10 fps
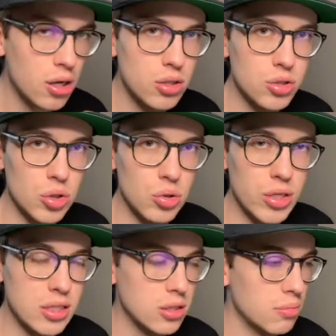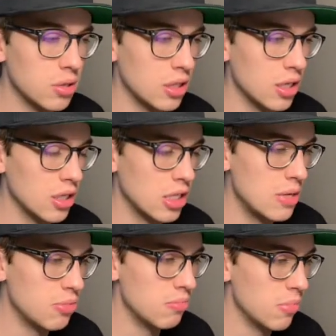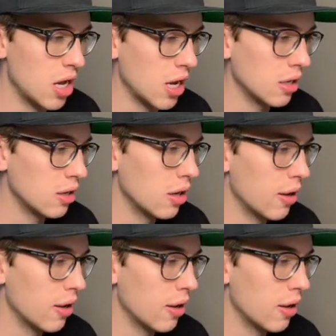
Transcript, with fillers: So that's something to kind of keep in mind.